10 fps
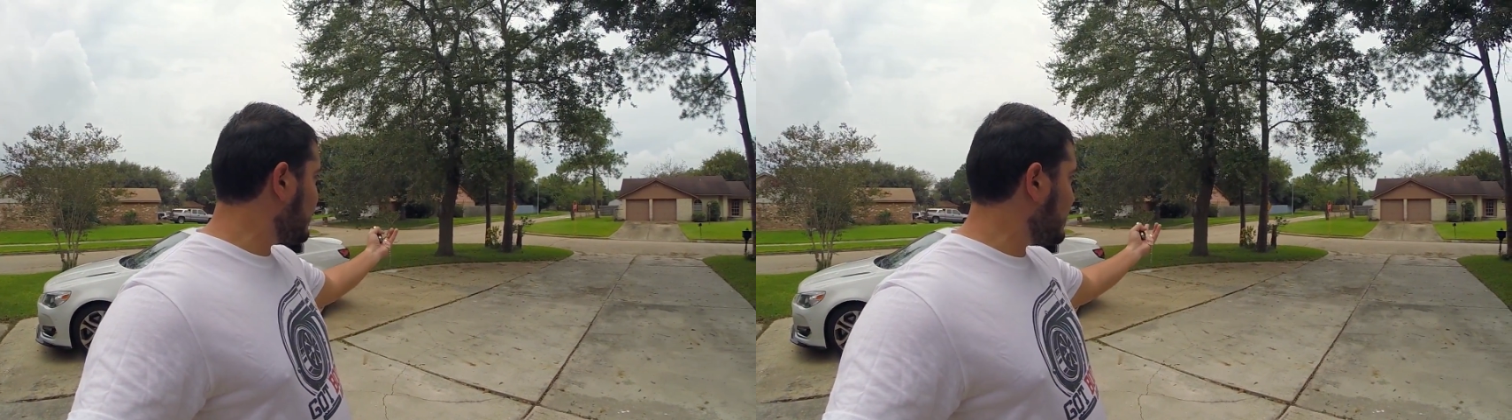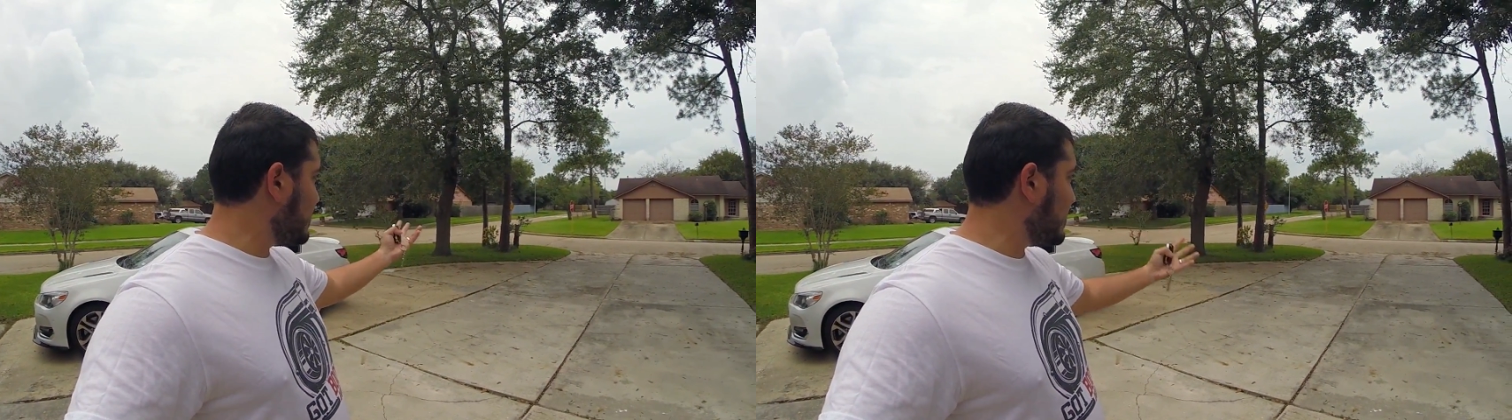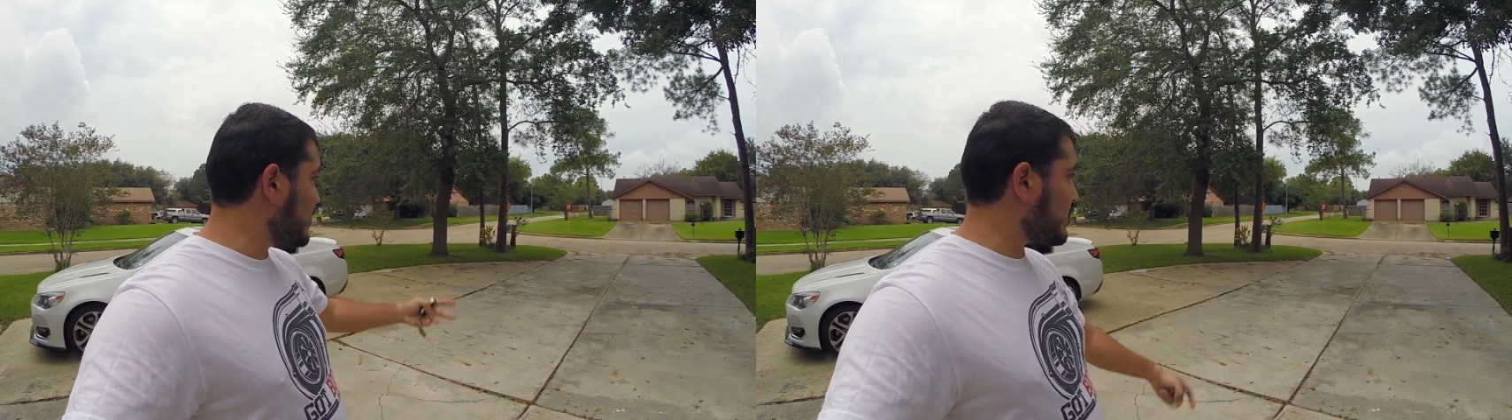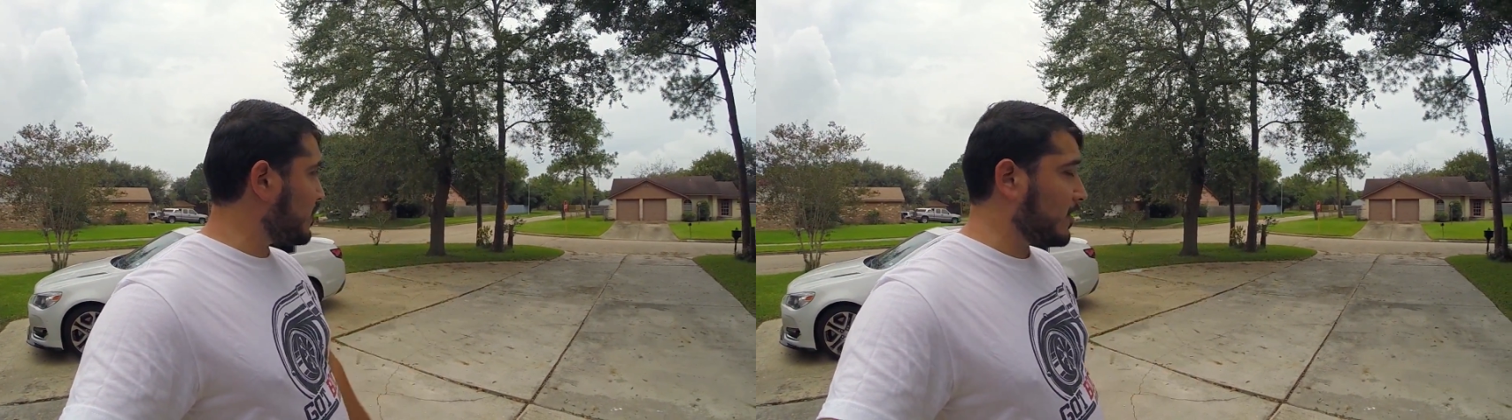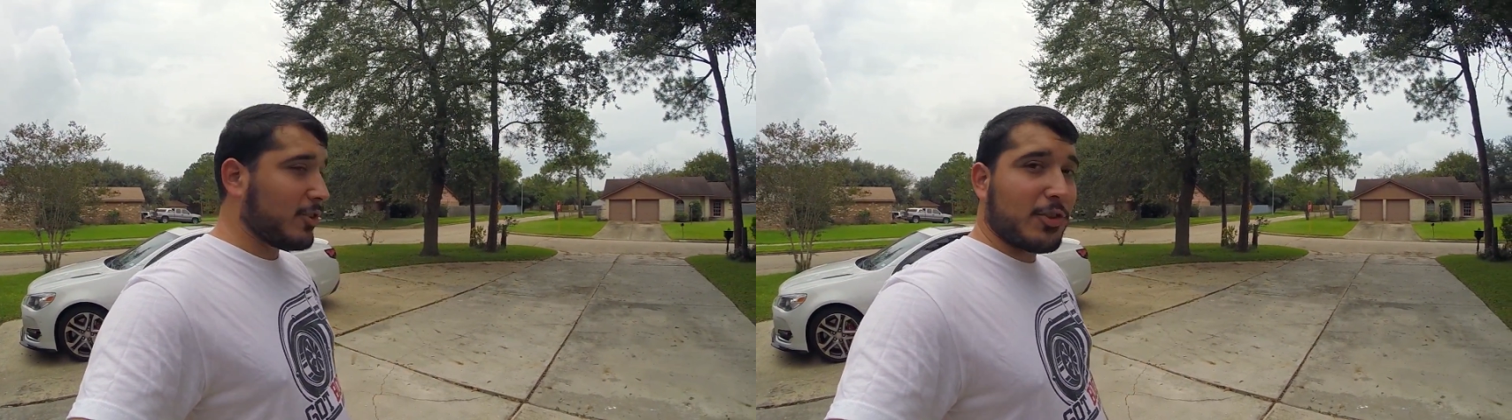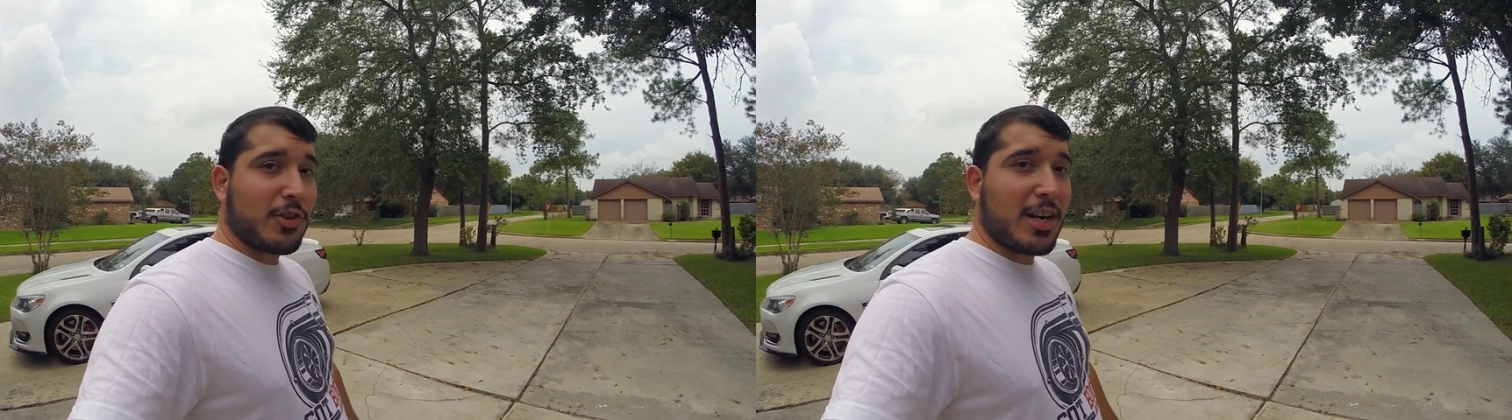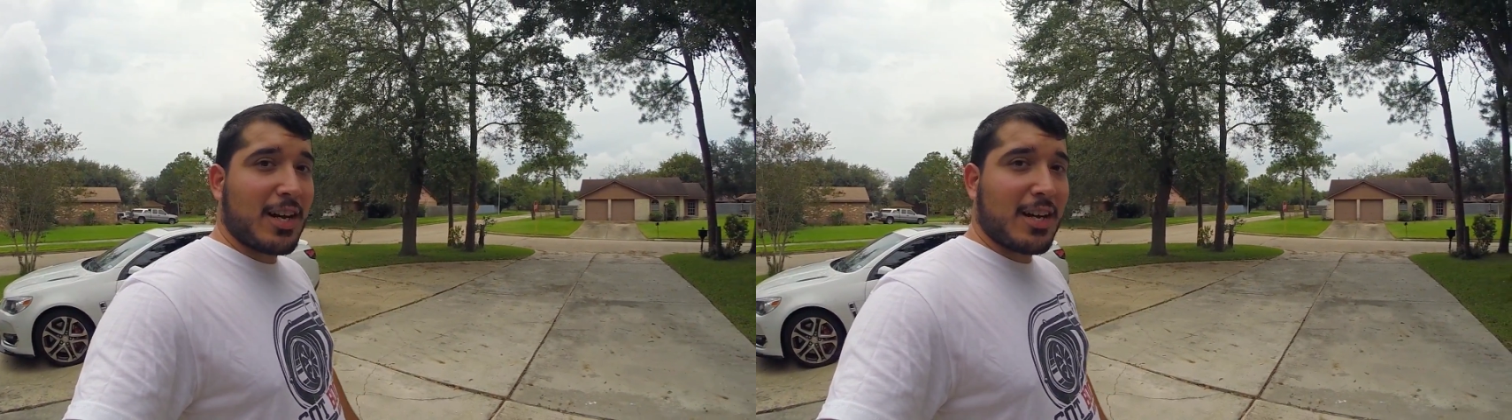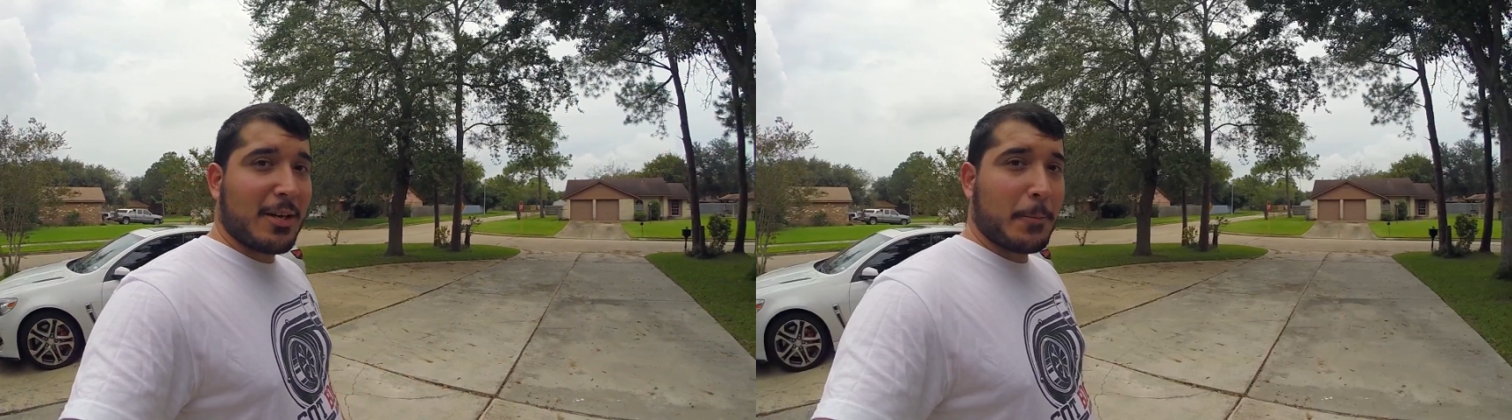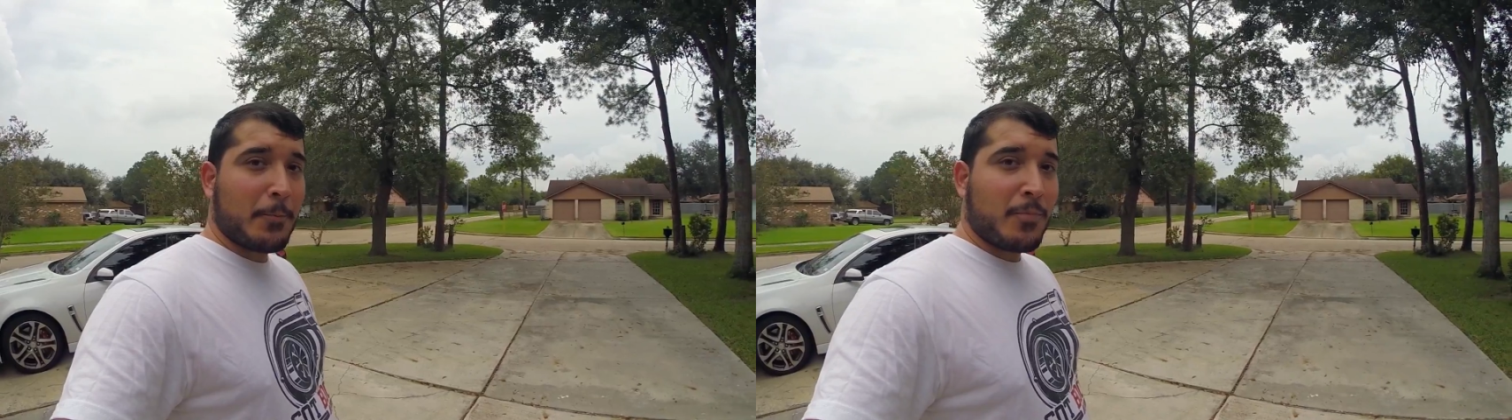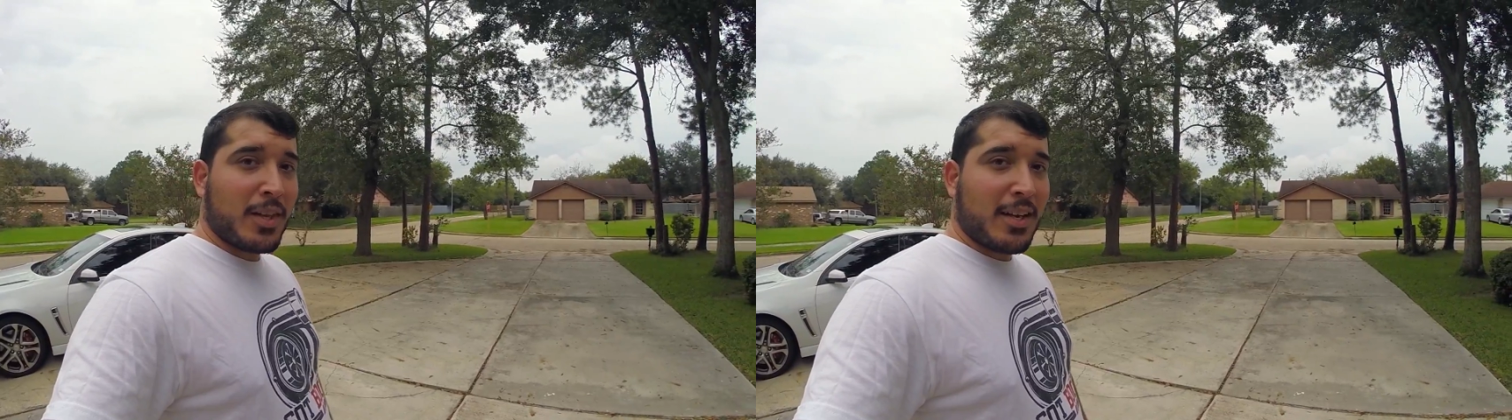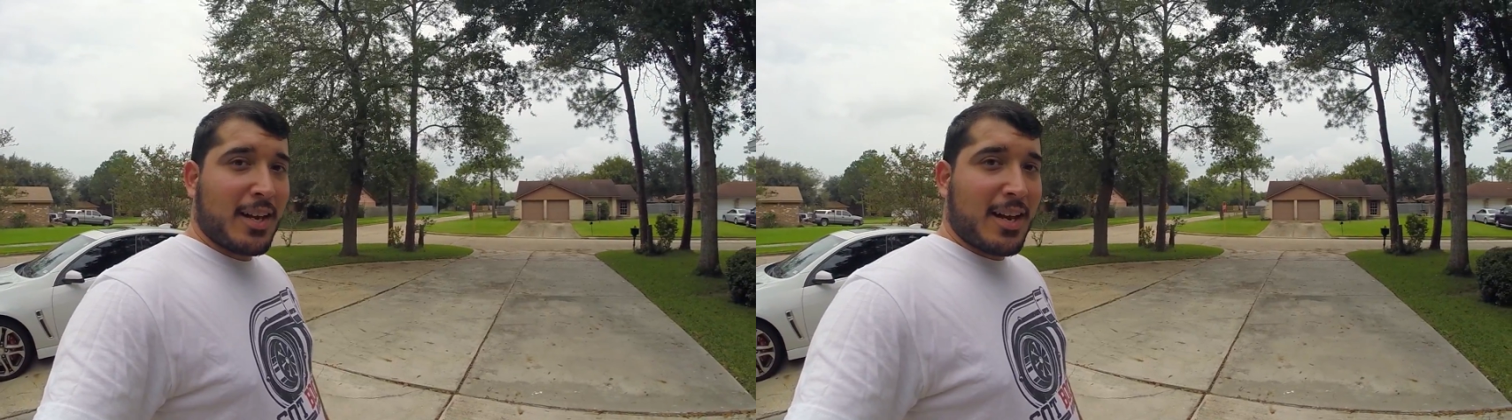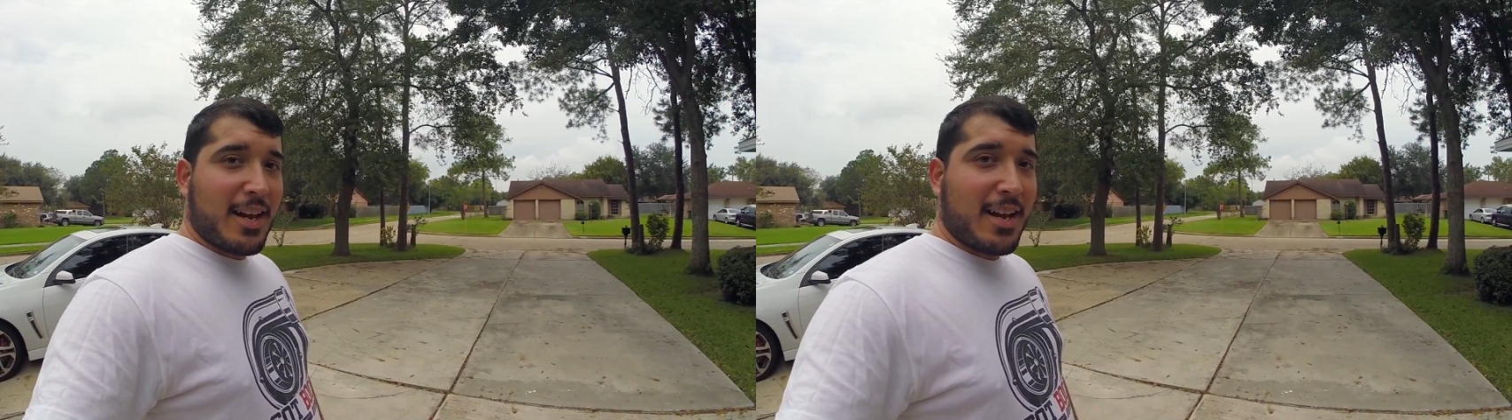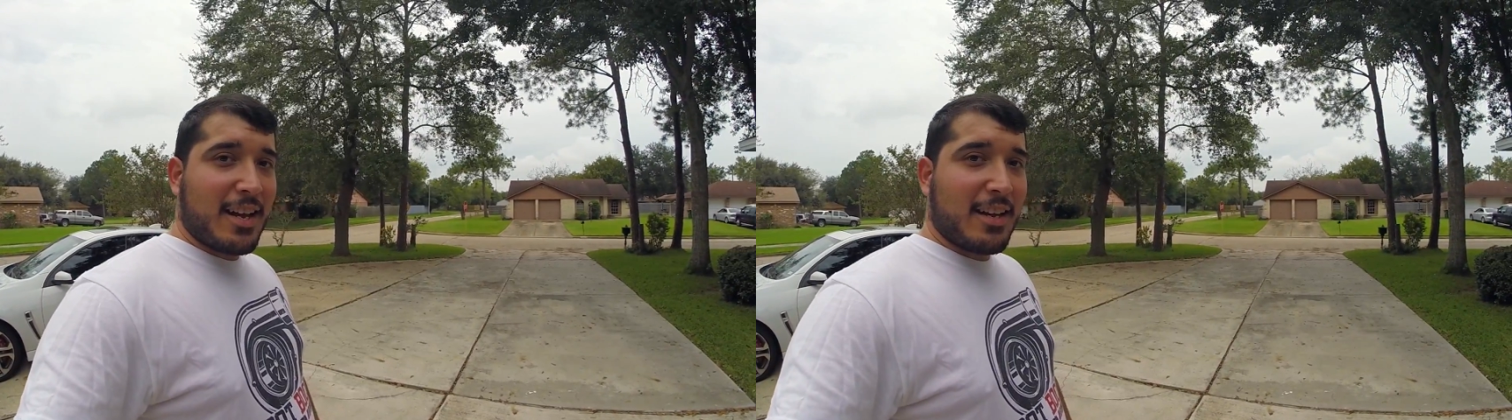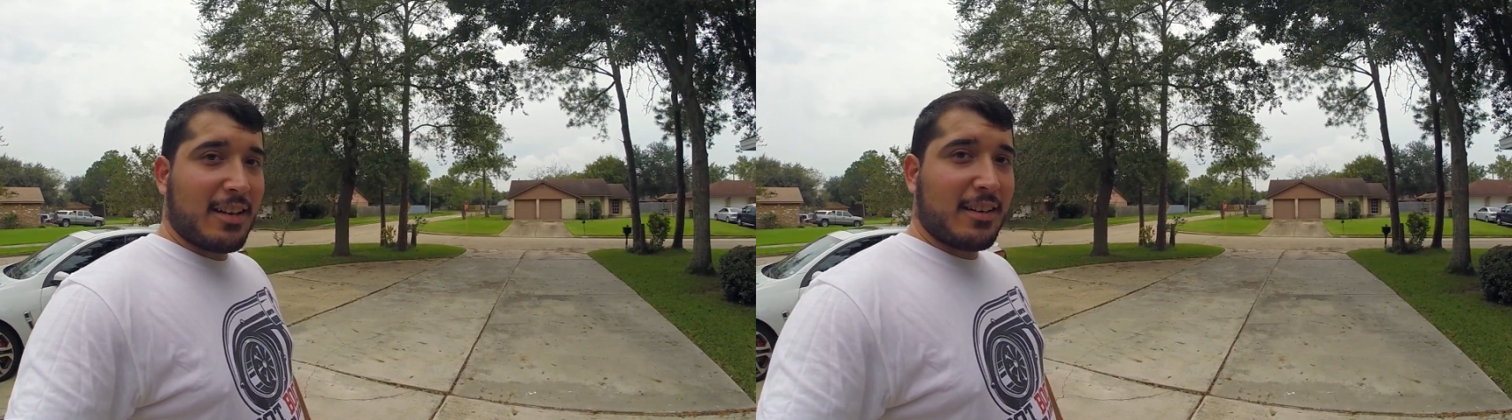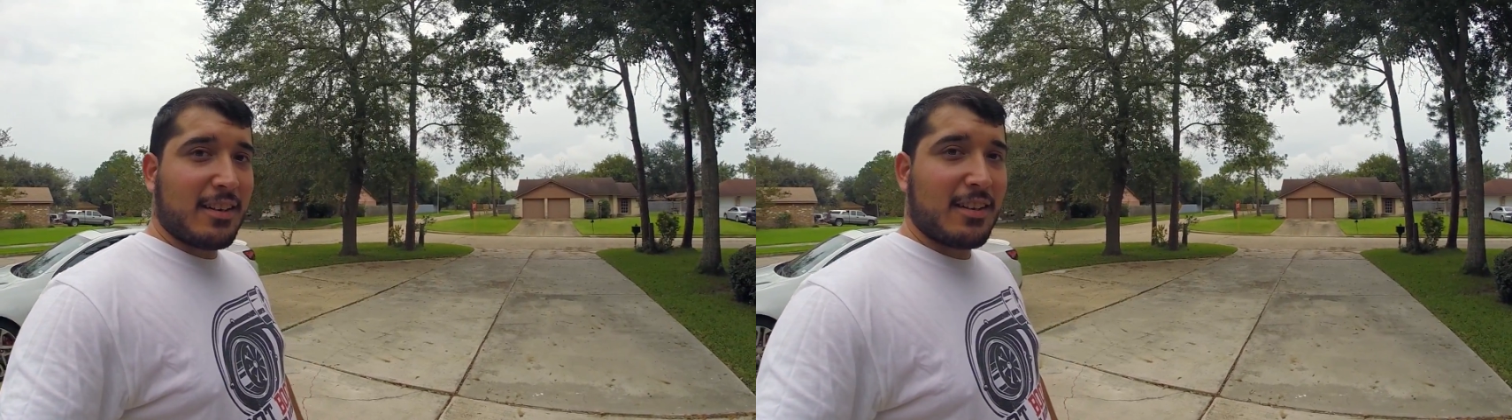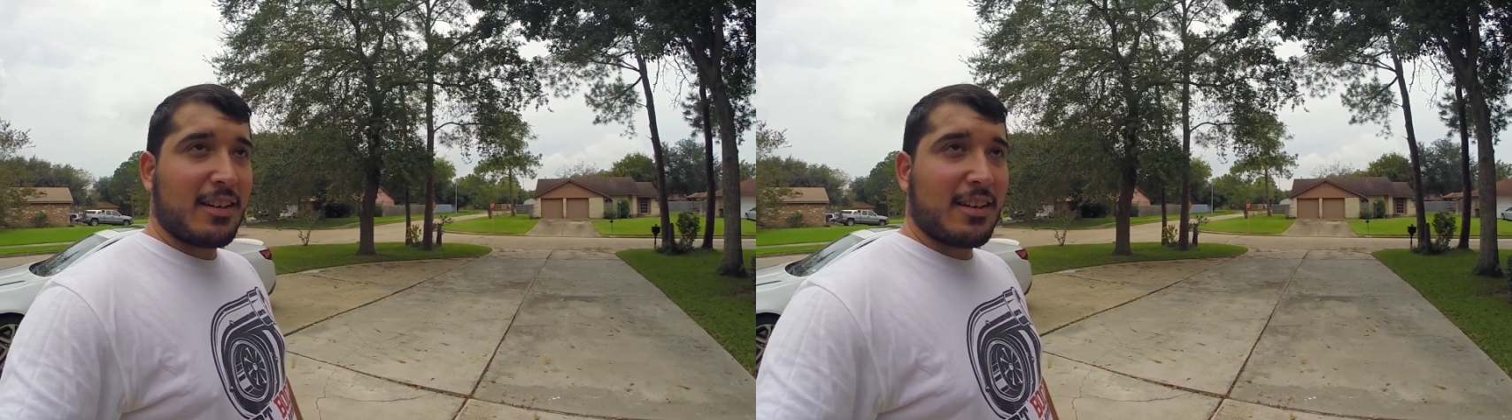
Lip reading: The streets are dry and